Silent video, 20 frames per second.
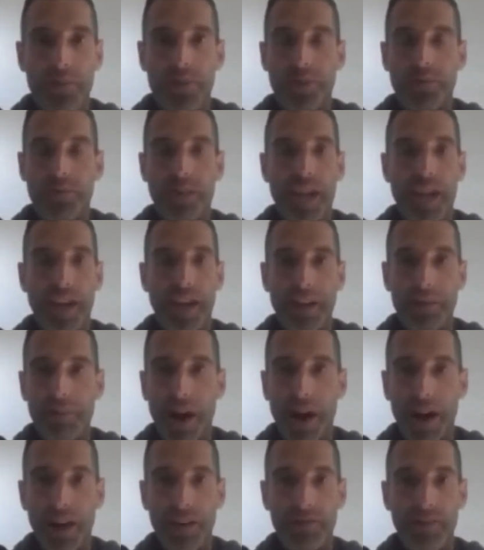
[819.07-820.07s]
You could be gaining
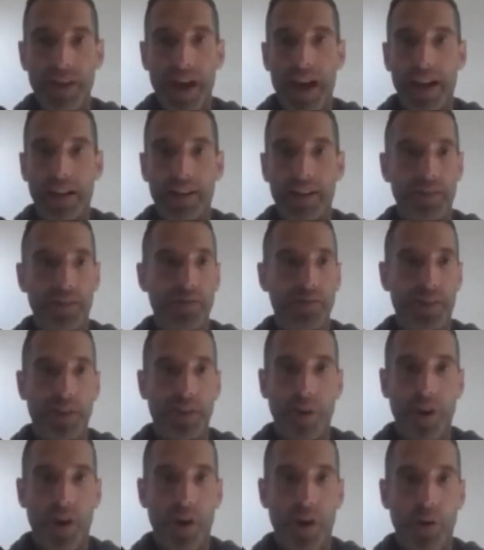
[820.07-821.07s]
body fat because if you're
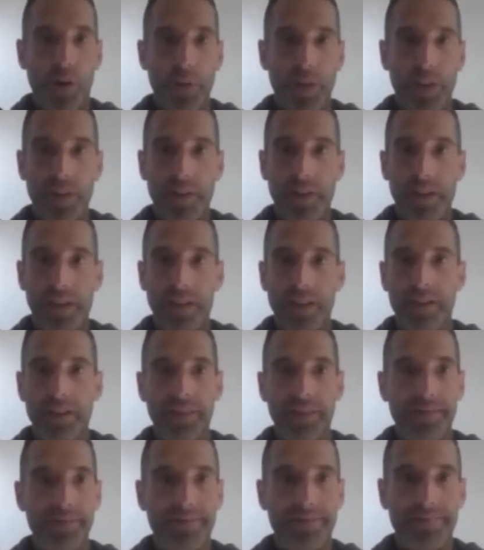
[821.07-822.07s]
going home and you're
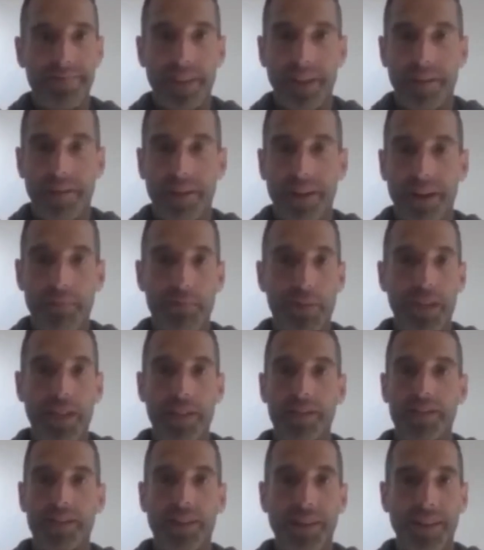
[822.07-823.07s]
eating, a
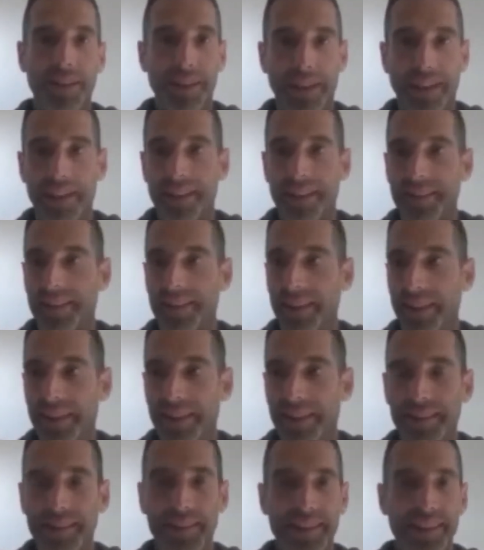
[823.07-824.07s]
pizza
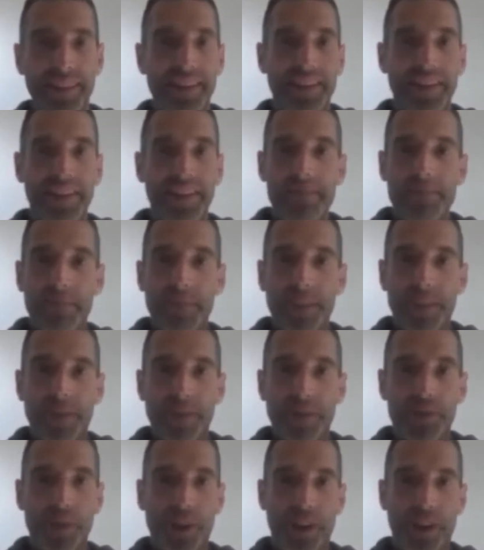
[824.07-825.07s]
and
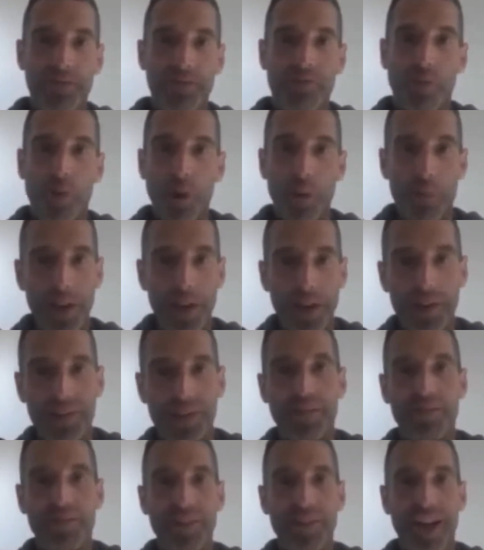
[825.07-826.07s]
drinking 4
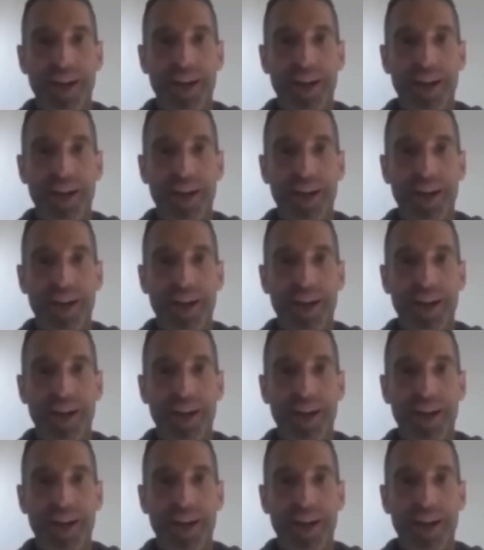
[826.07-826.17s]
beers every